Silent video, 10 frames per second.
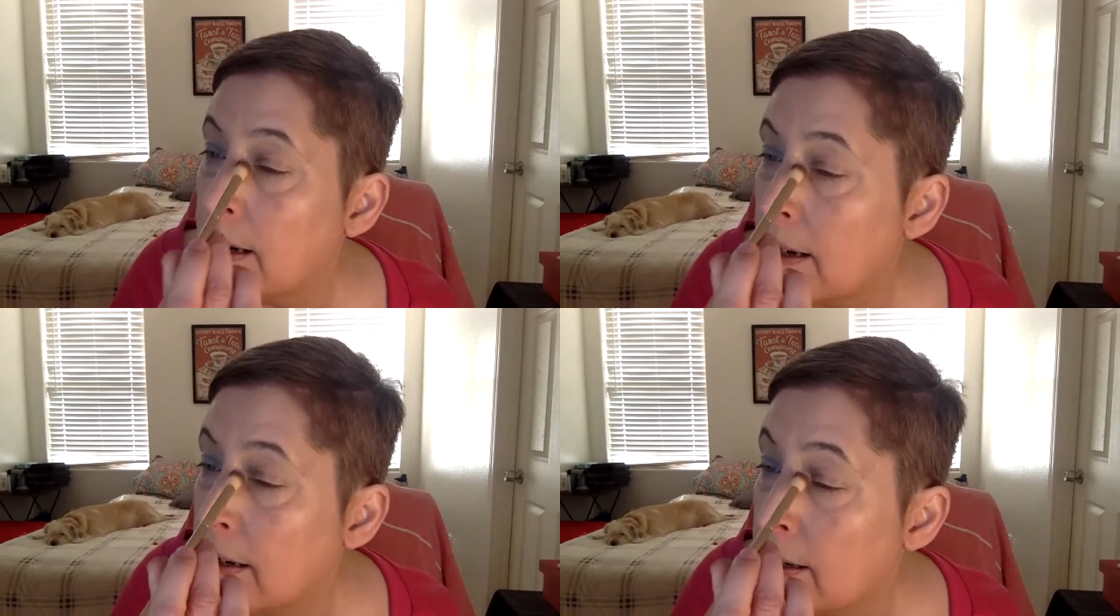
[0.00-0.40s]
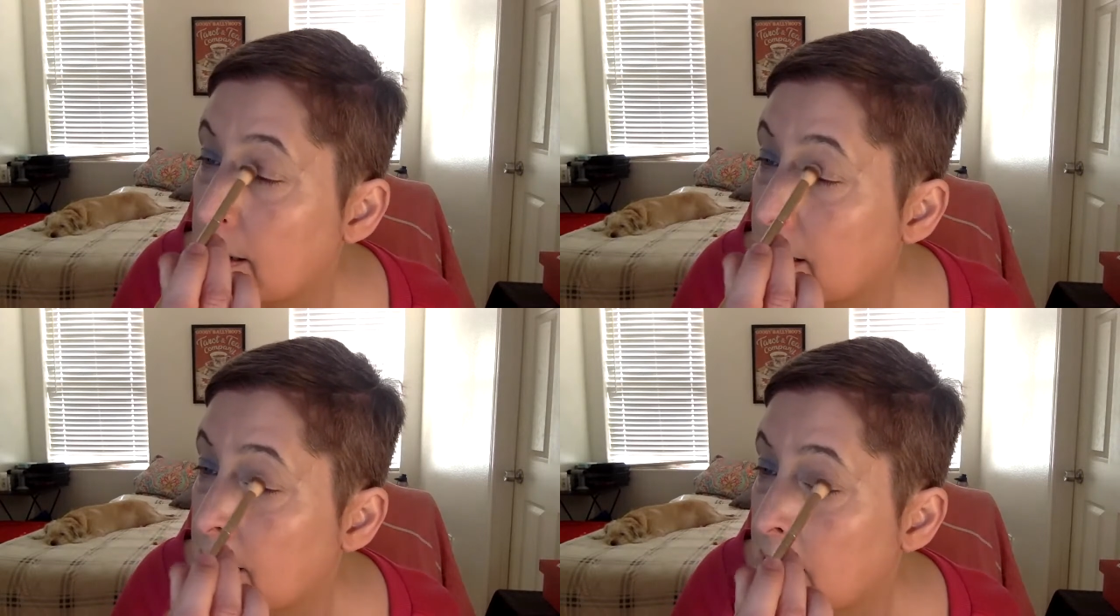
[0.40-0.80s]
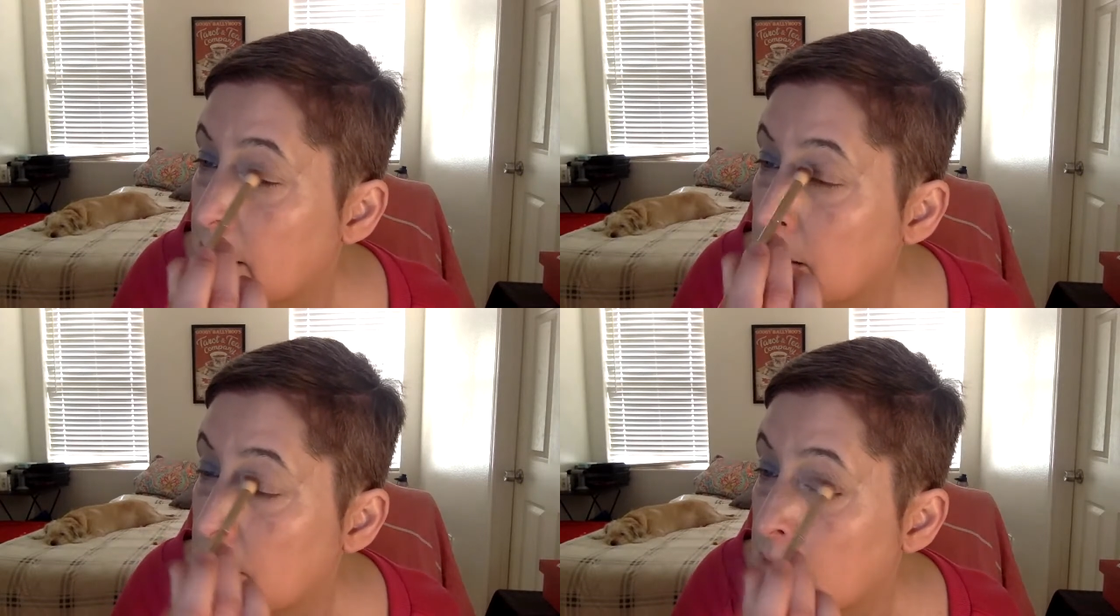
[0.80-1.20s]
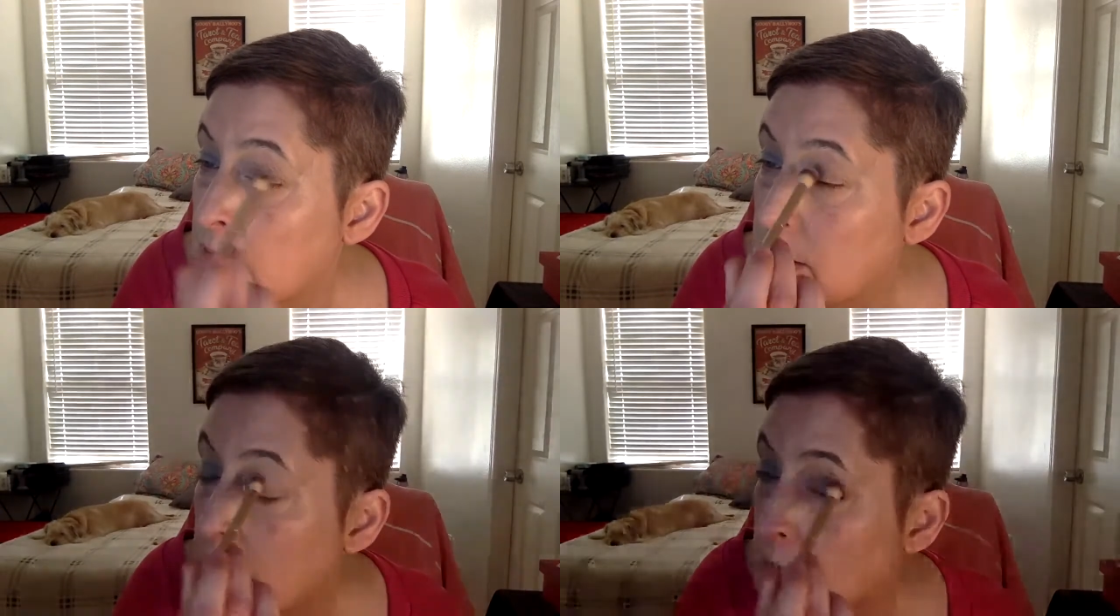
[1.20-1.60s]
eye and do the
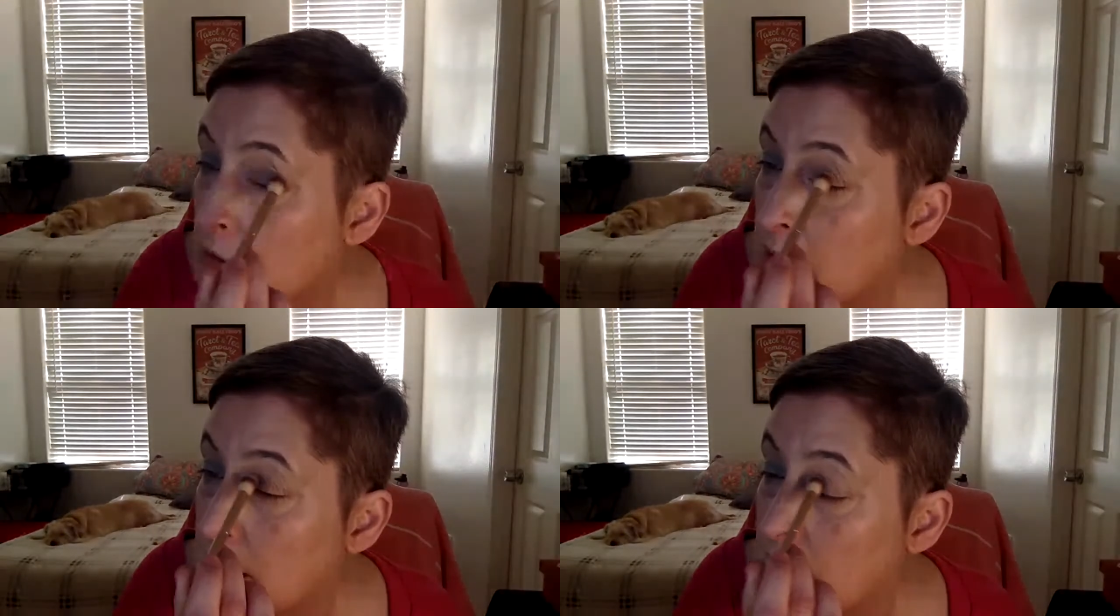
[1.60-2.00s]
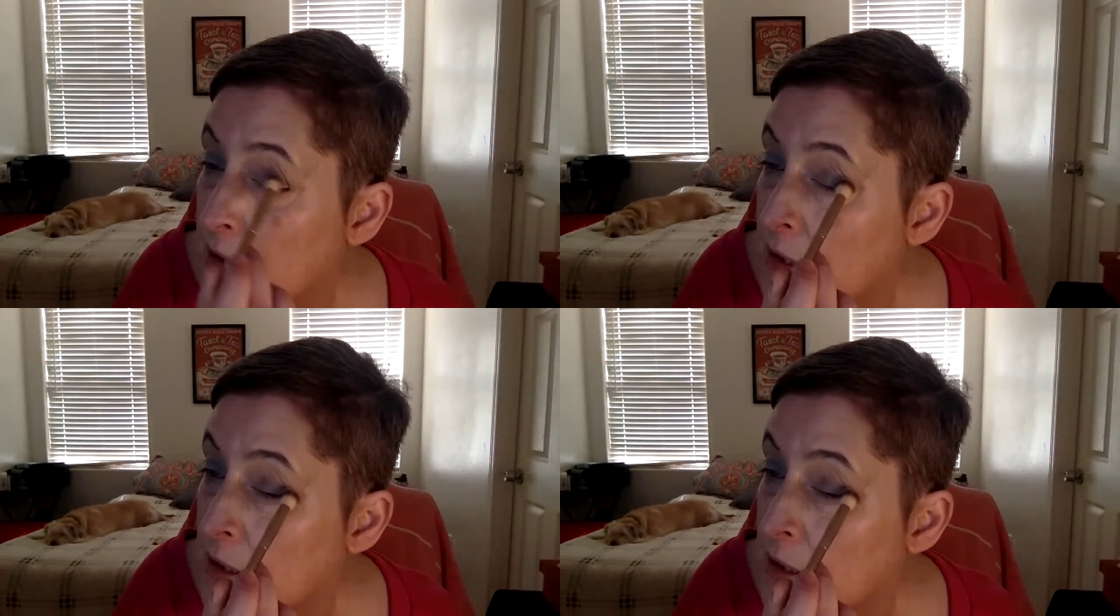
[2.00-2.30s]
same thing.